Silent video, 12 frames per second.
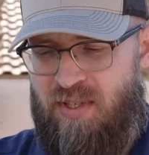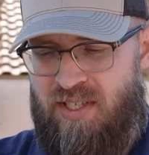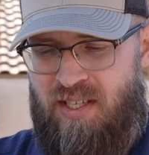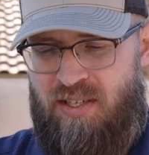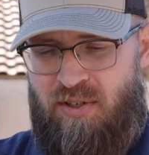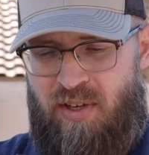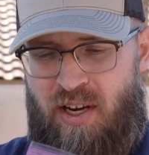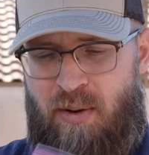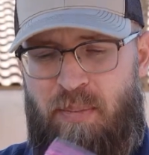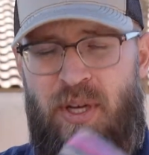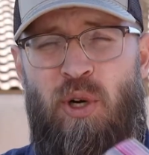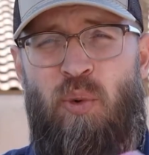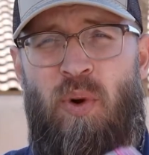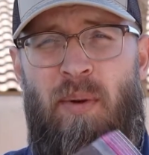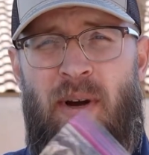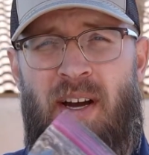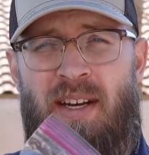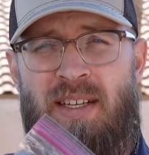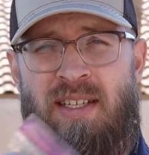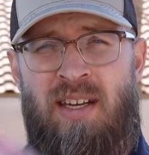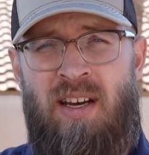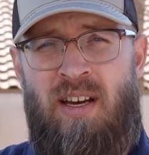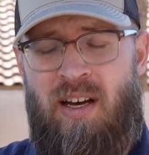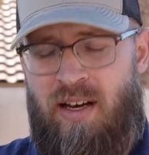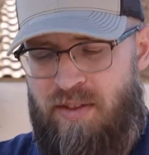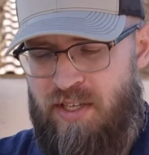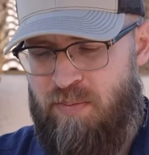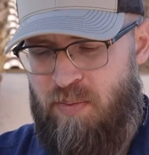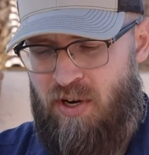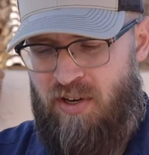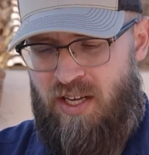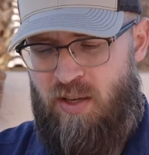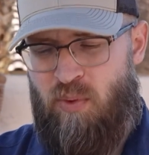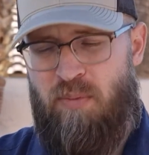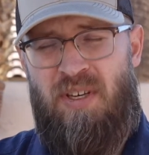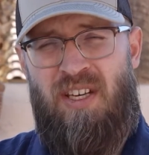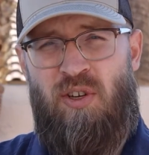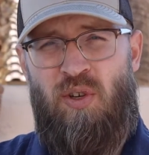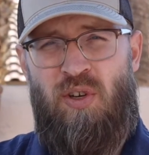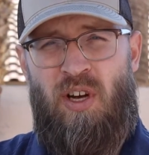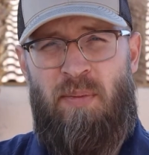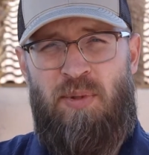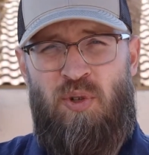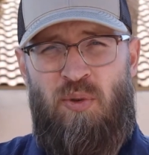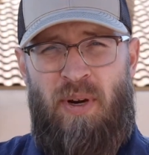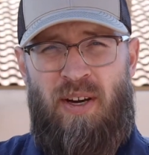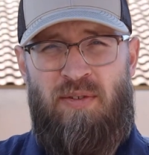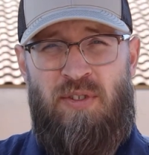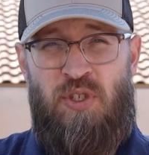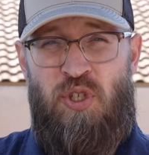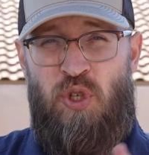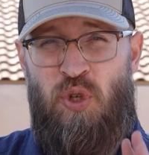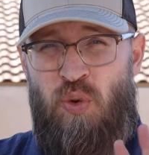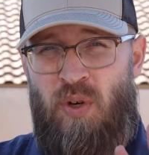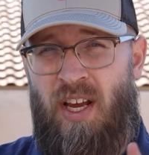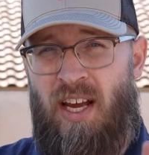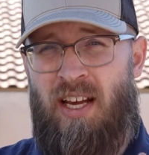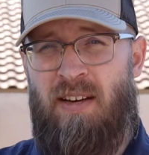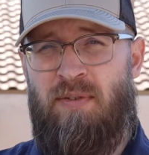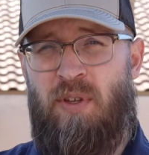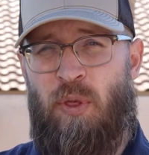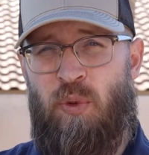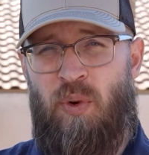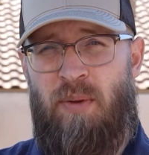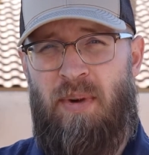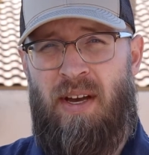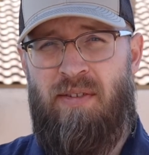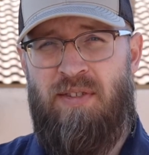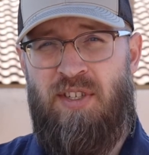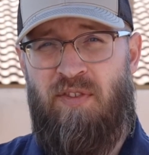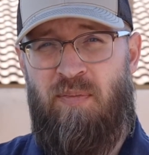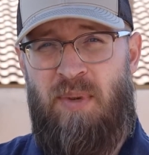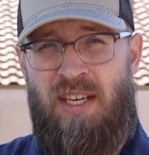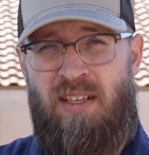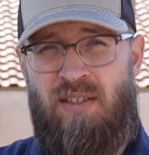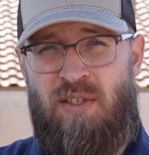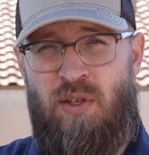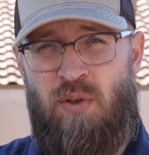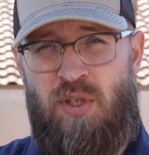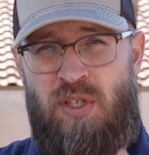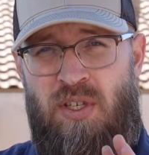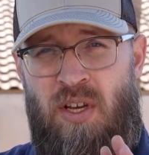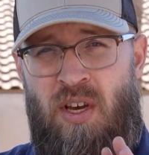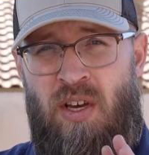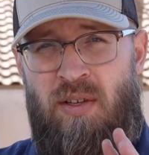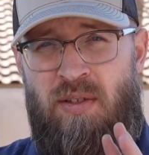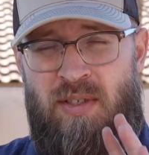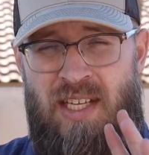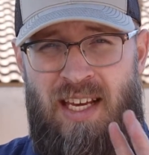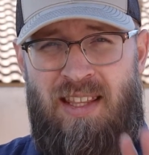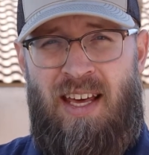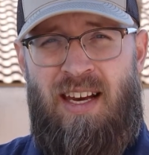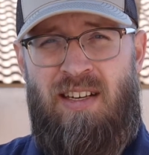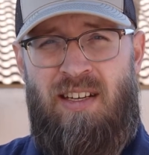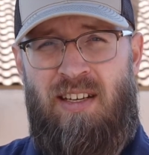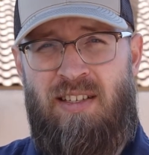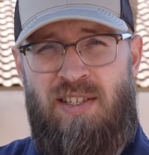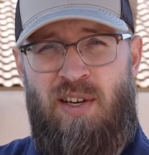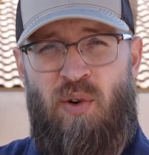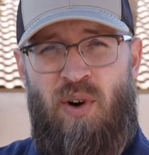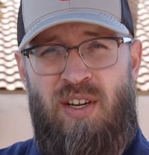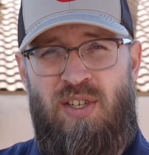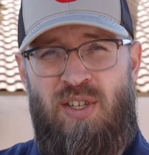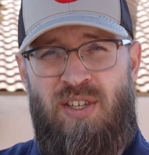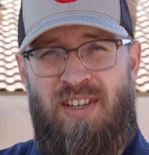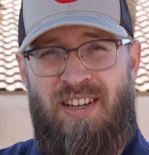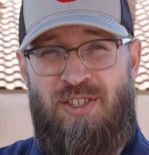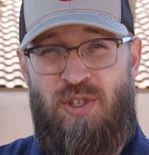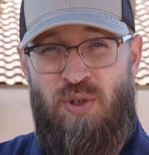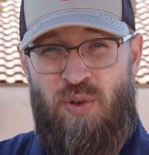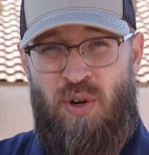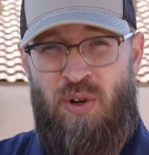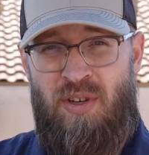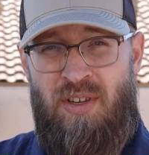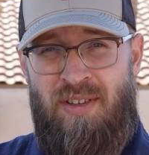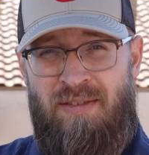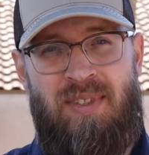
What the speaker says: as these are kind of bigger ribeyes. This marinade would be good up to about 2.5 to 3 pounds of meat. So just take that into consideration as you cook.